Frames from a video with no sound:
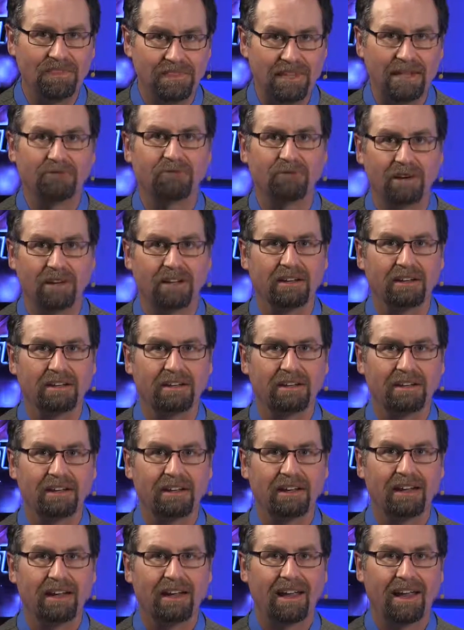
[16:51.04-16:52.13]
different.
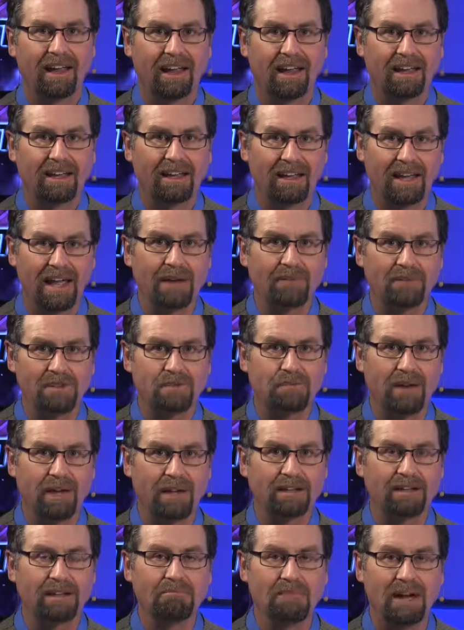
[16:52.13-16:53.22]
And in that
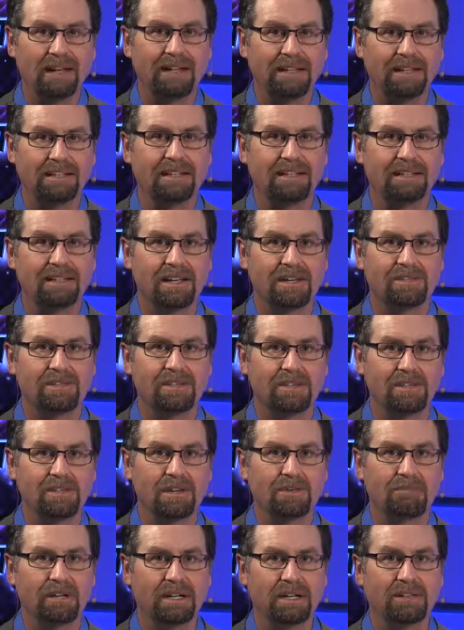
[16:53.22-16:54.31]
respect, it might get the attention of
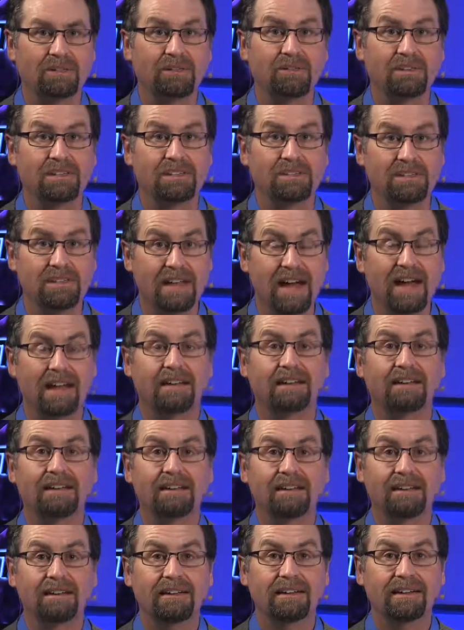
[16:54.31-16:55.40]
somebody who is not
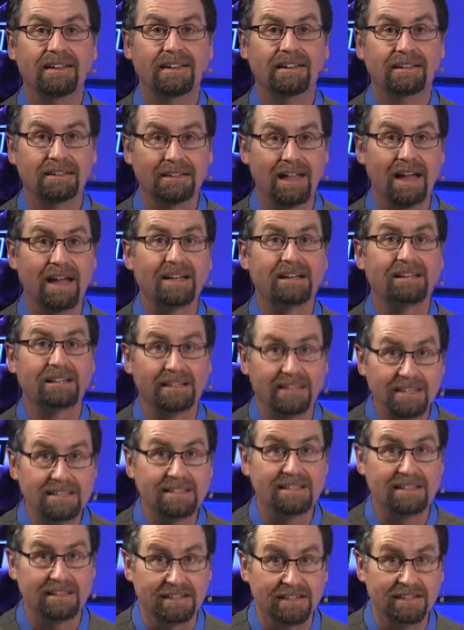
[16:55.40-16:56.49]
inclined to
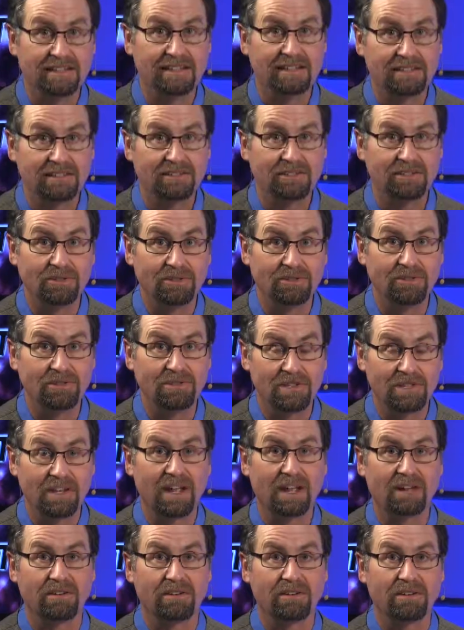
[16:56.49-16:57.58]
listen to
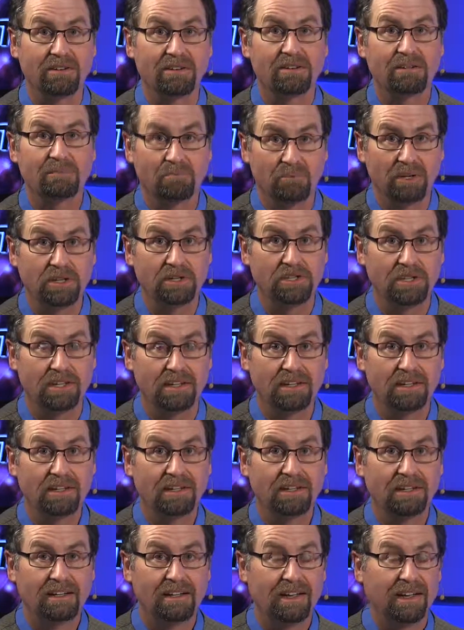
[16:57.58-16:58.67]
standard preaching.
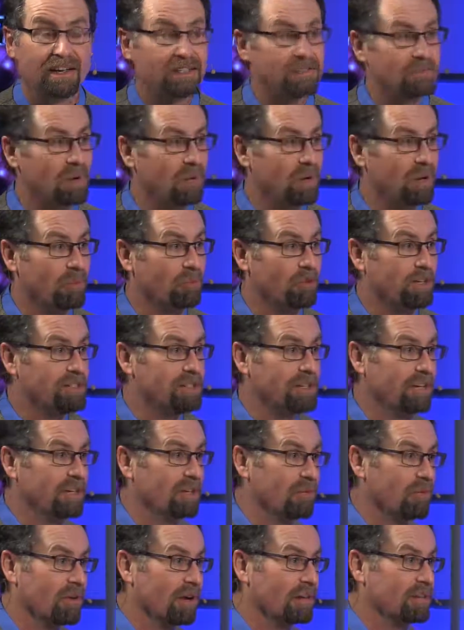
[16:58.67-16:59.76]
And that's why we
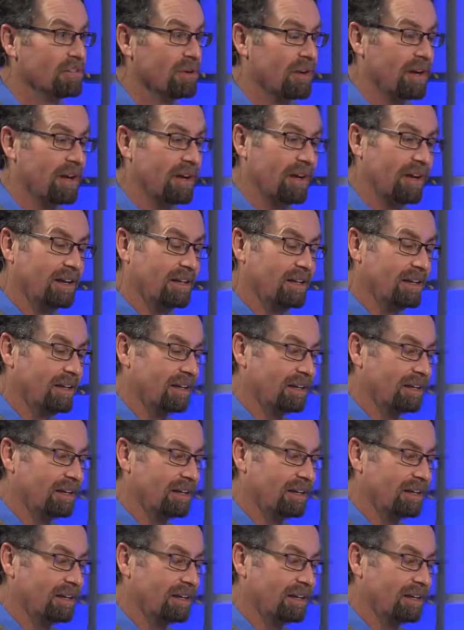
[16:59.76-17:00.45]
appreciate your work, Trey, and